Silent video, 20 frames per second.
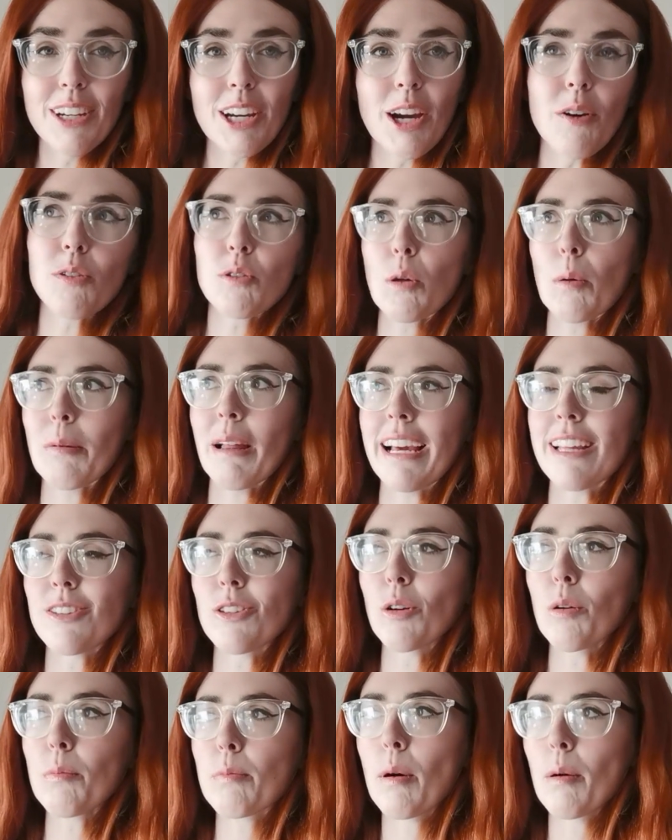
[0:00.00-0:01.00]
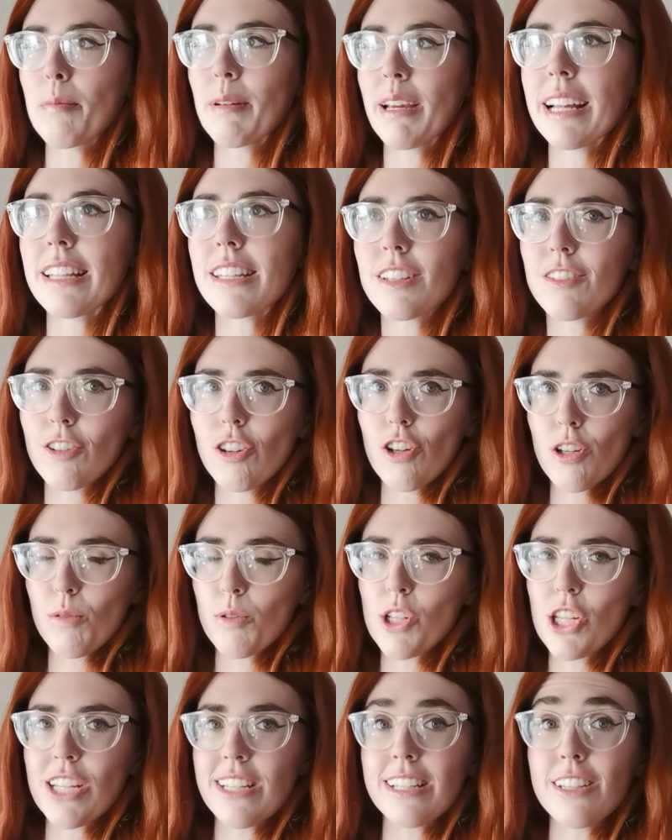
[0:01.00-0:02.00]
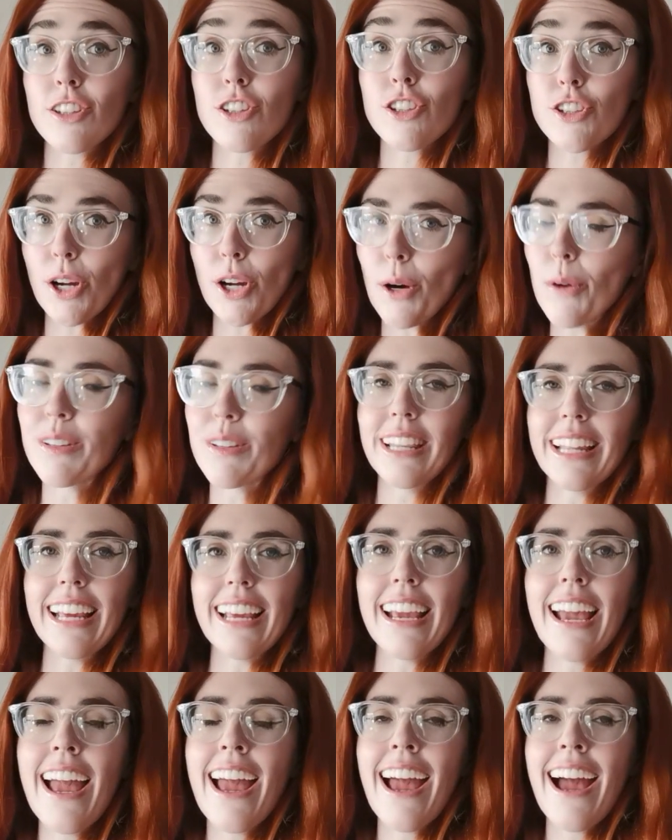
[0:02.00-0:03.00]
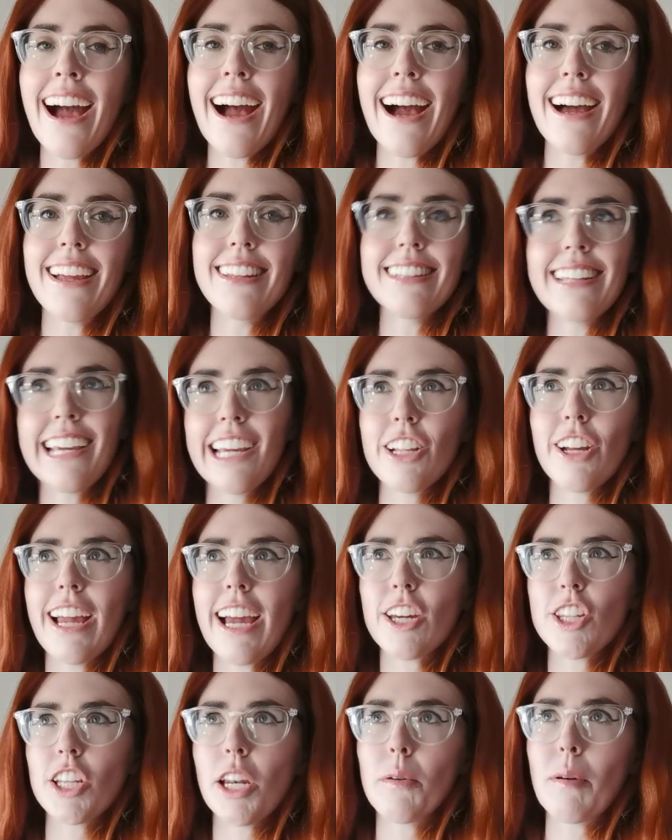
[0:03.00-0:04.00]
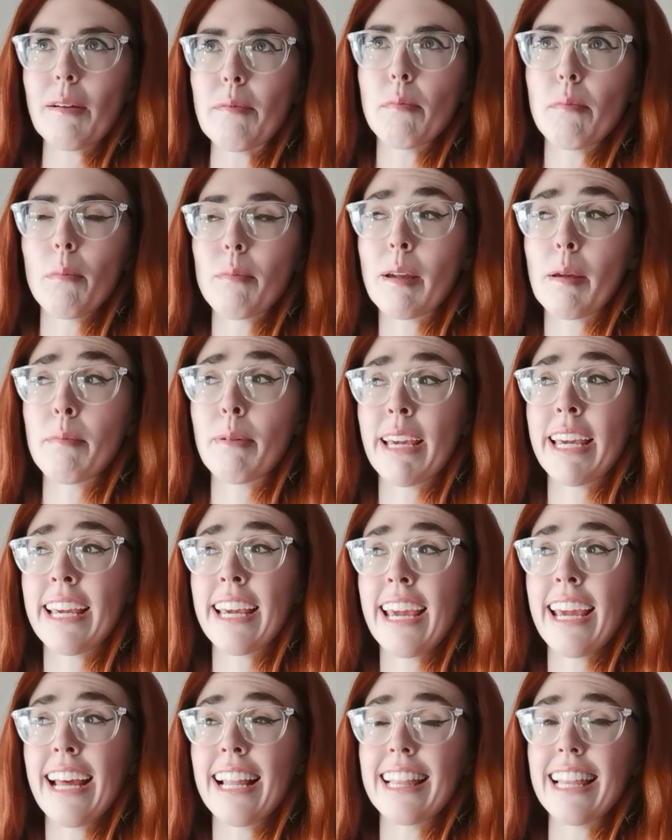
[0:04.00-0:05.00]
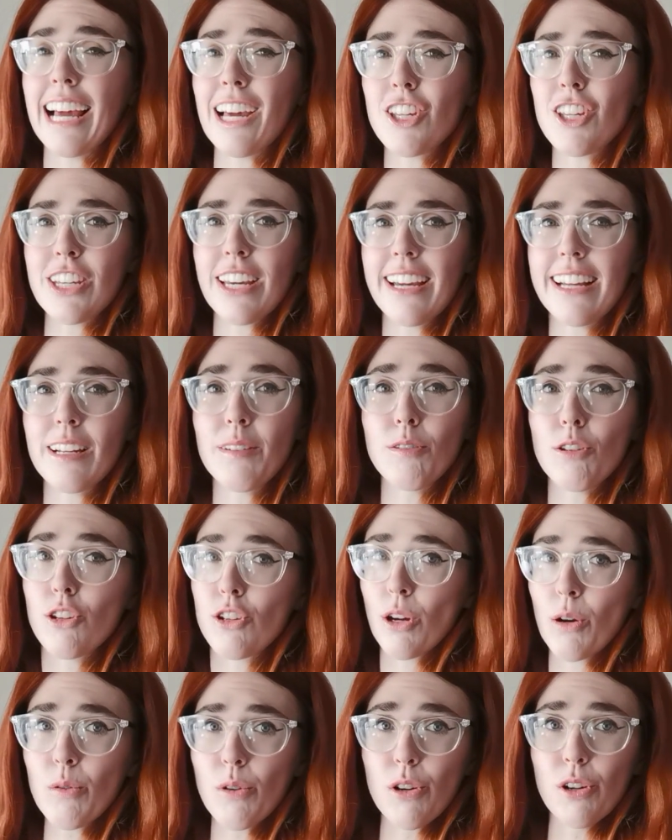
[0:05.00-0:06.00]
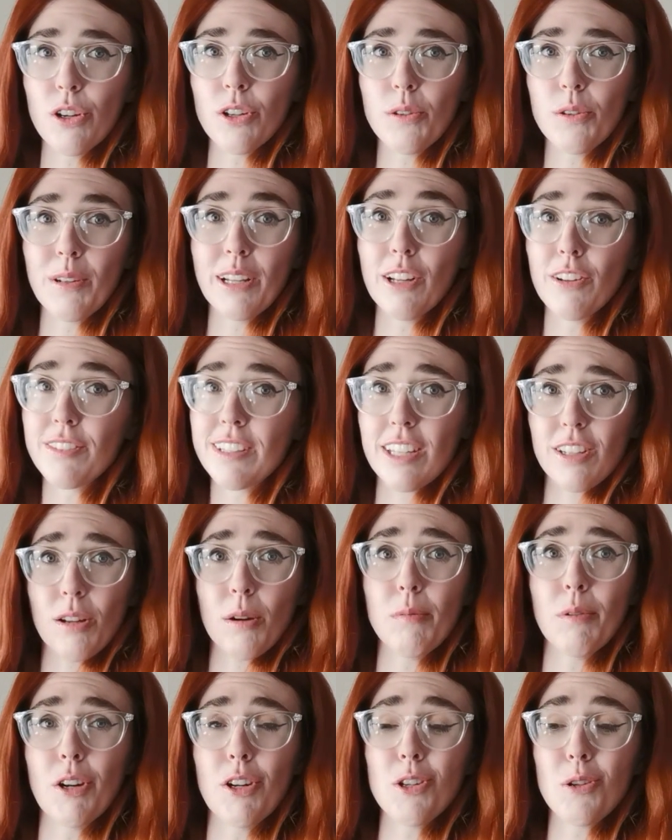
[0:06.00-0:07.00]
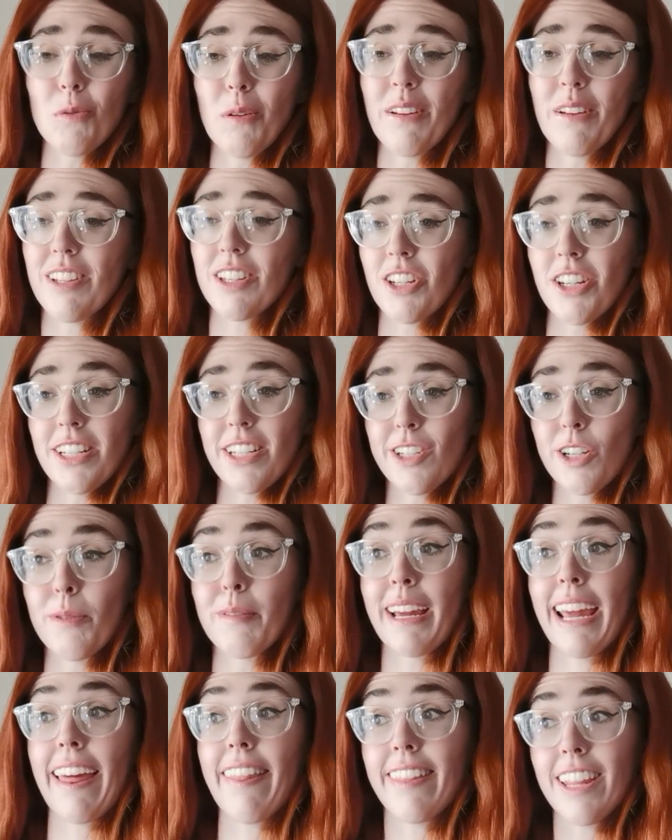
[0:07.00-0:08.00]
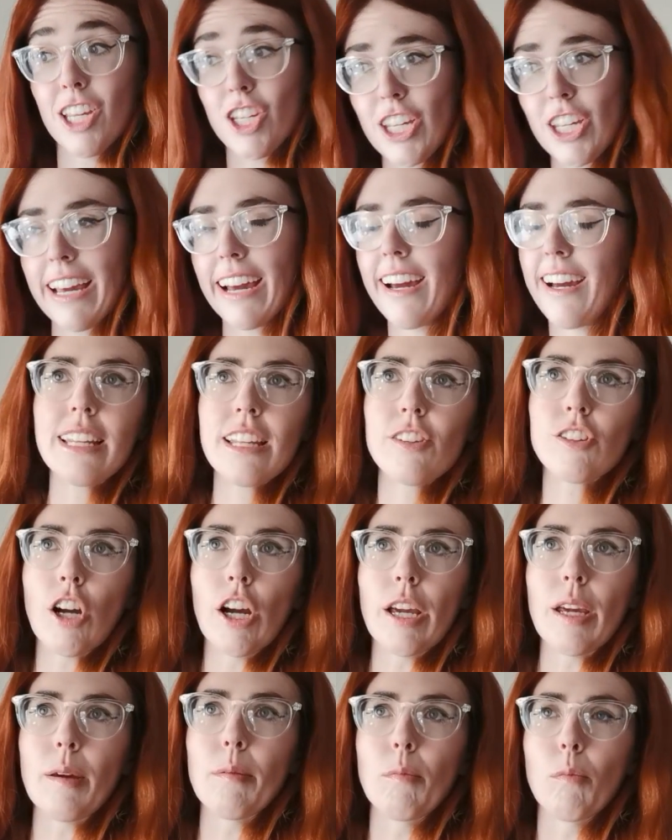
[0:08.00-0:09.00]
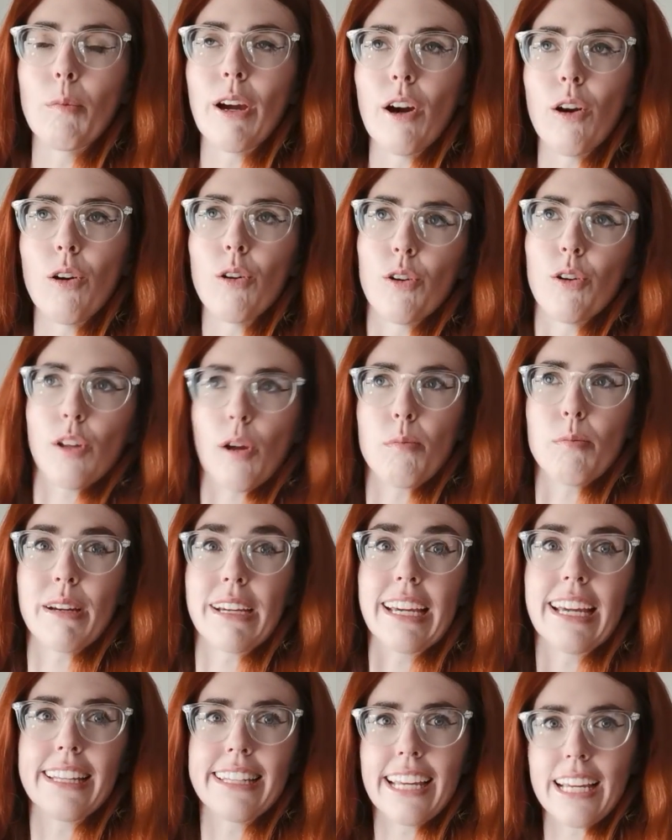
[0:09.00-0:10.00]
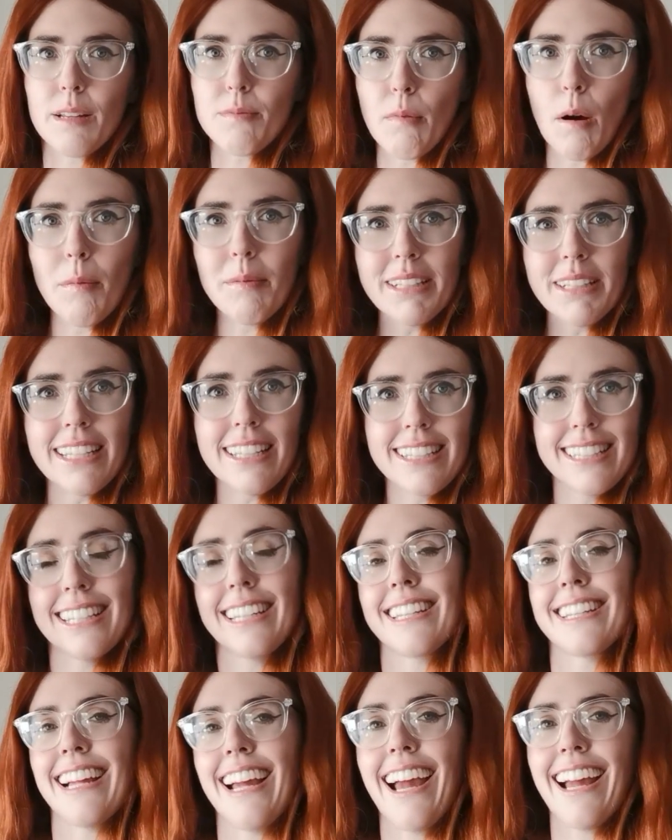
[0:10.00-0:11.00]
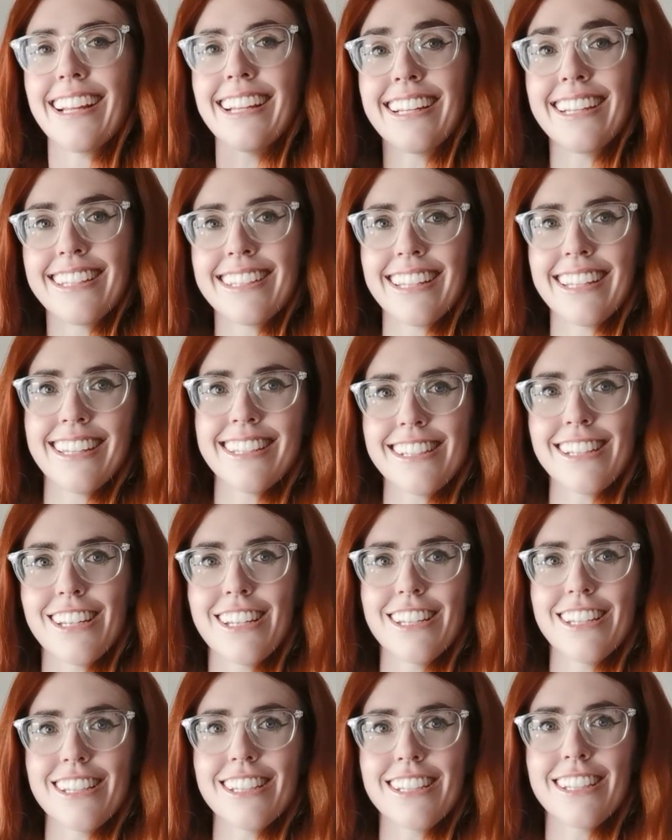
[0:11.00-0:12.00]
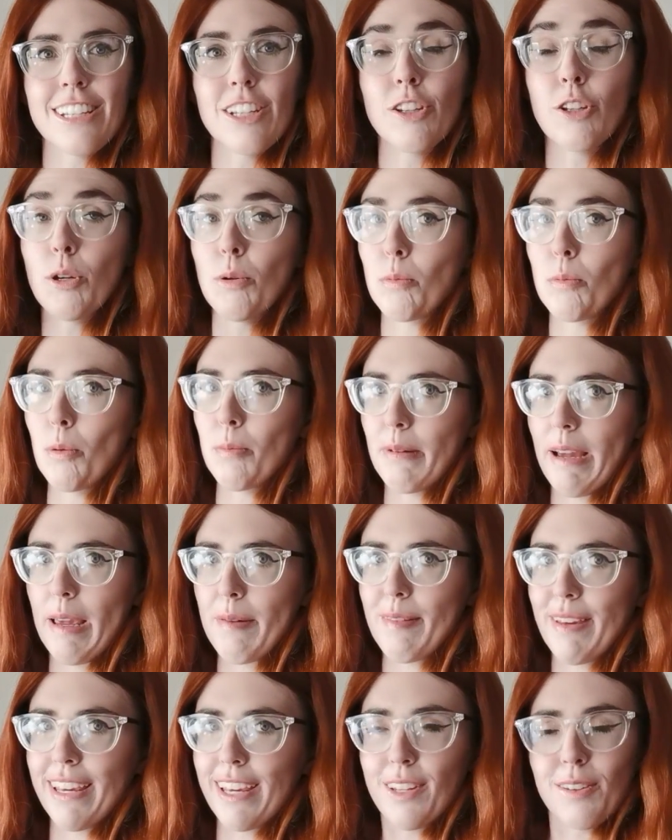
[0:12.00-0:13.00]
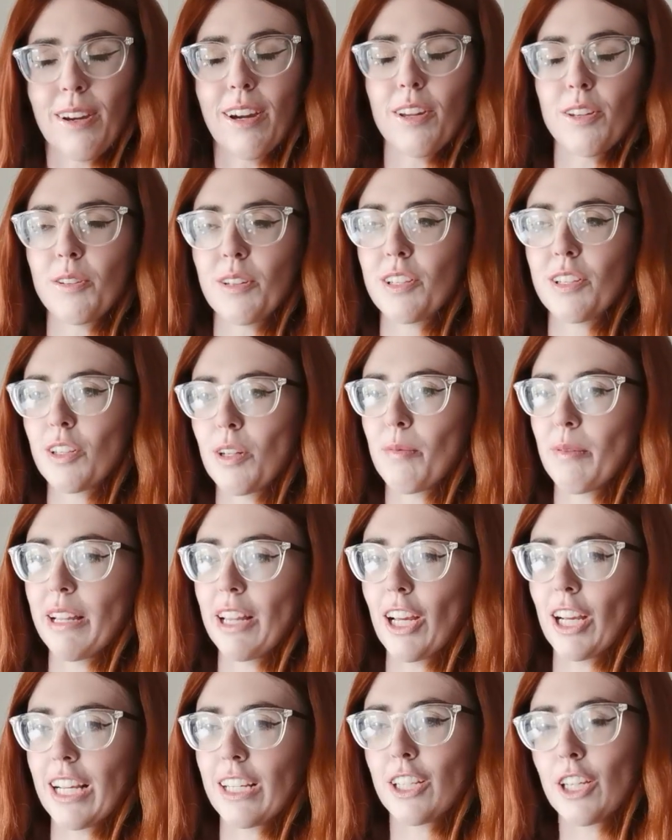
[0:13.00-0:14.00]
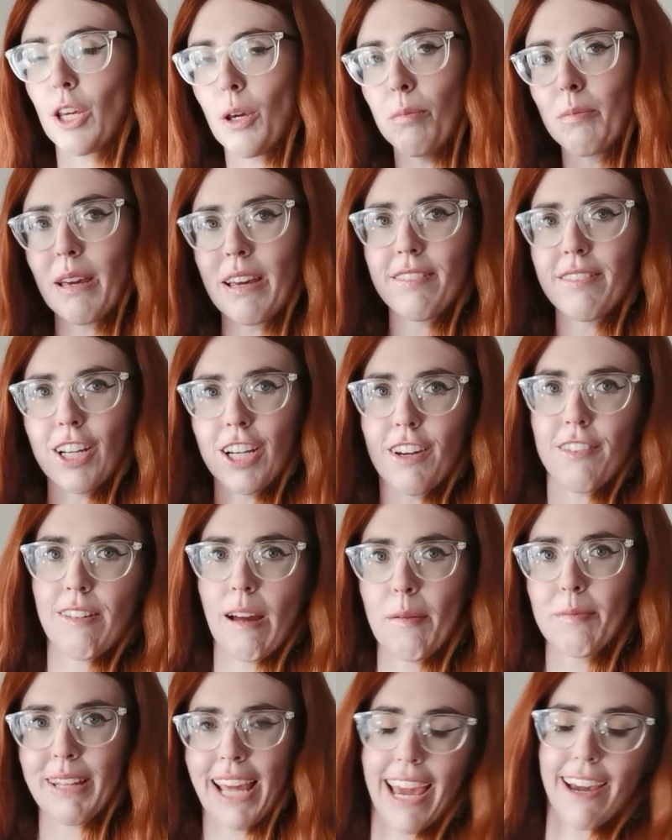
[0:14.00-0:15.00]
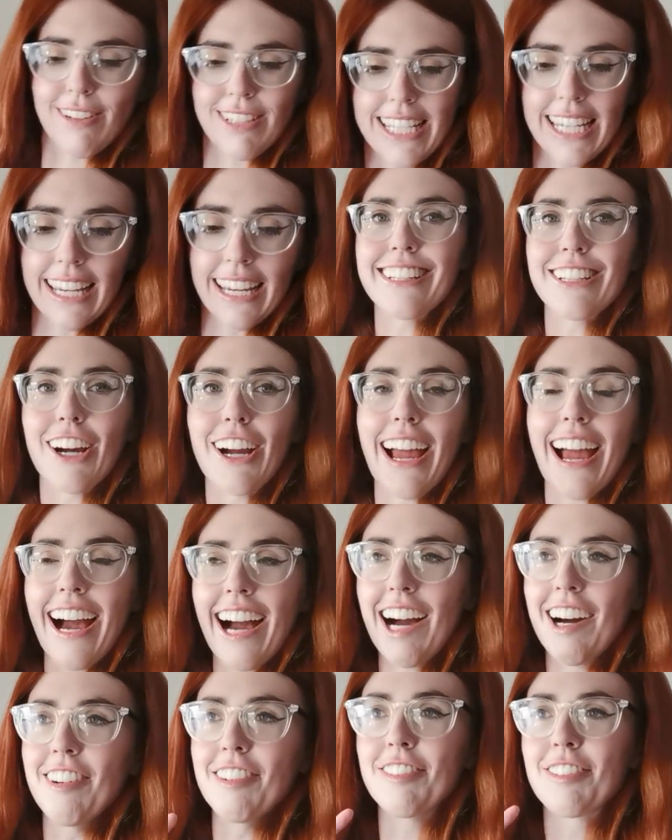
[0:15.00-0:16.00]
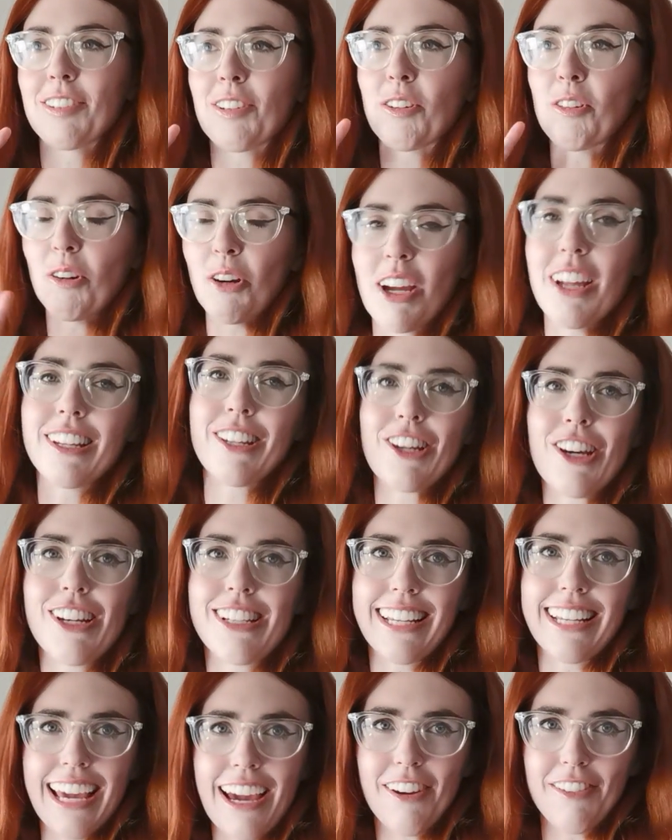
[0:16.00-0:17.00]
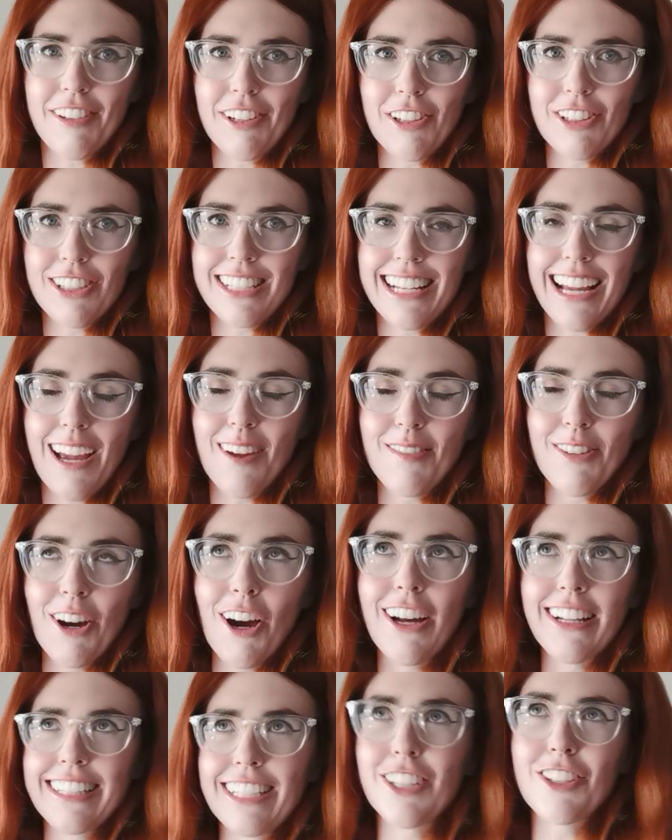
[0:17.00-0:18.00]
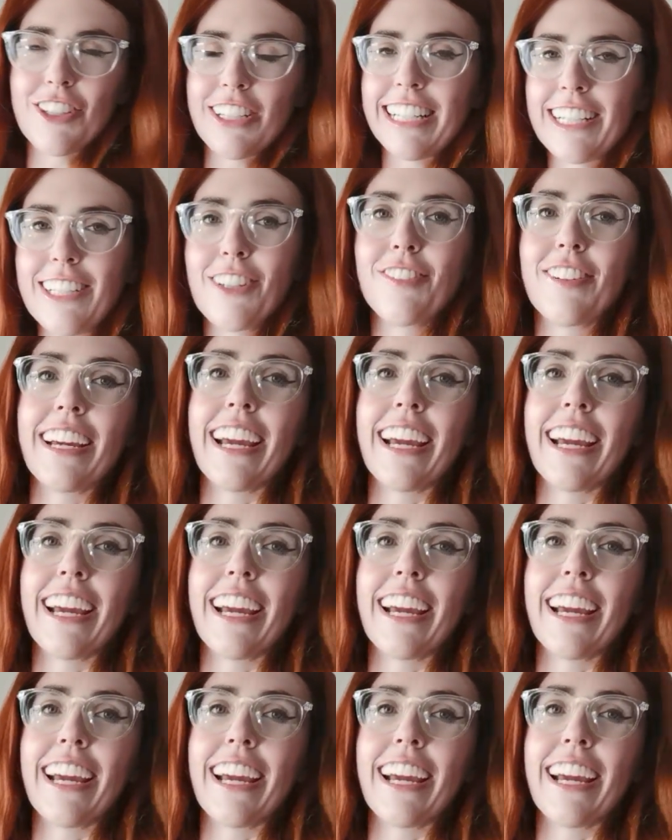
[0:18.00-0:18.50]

We're going to a place called Pumpkins R Us, which is in Stoneleigh, and Nick and I actually went pumpkin picking here last year and it was so good. We loved it so much we've decided to come again this year. But this time we are also bringing Nick's mom and his sister's newborn baby as well, so it's going to be like a cute bit of like a family outing. And I have quite a nerdy outfit on today, but I literally